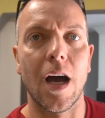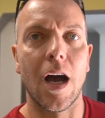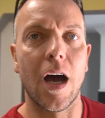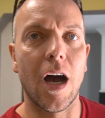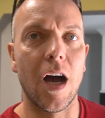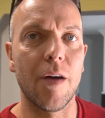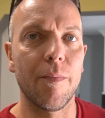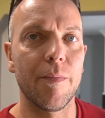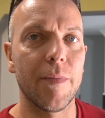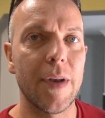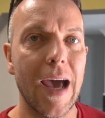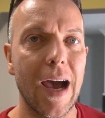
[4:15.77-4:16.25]

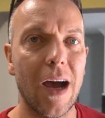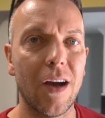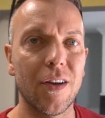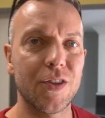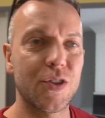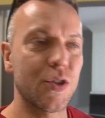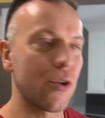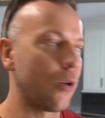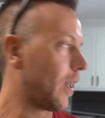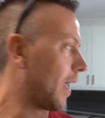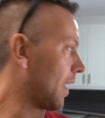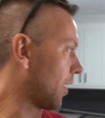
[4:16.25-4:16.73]
Now,
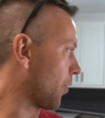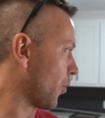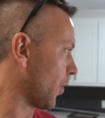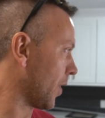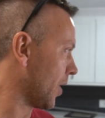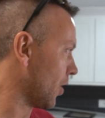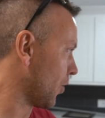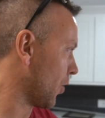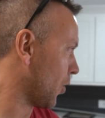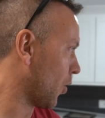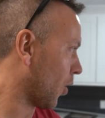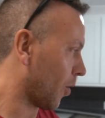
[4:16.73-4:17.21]
so like we
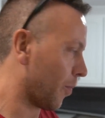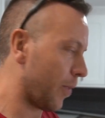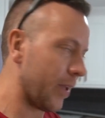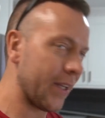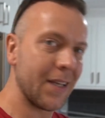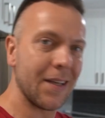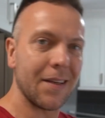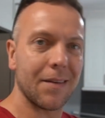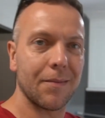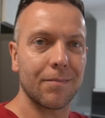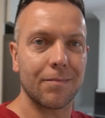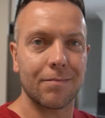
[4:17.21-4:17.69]
don't
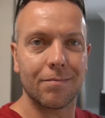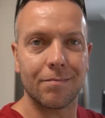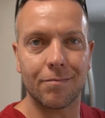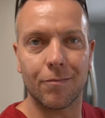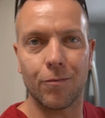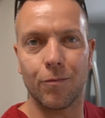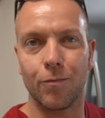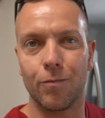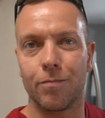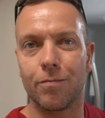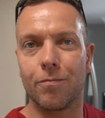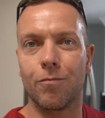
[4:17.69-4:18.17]
normally
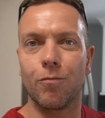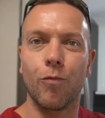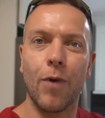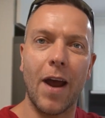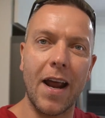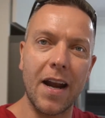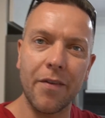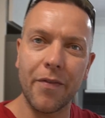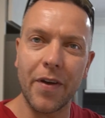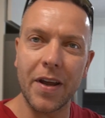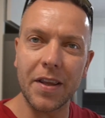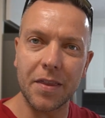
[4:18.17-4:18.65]

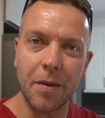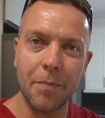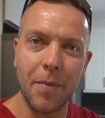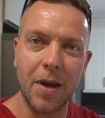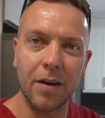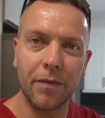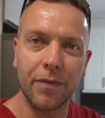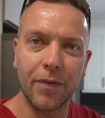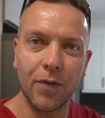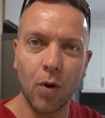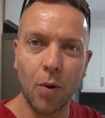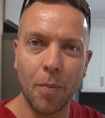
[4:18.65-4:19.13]
renovate the
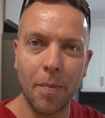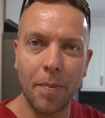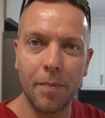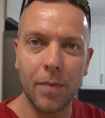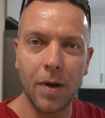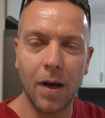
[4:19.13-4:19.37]
main floor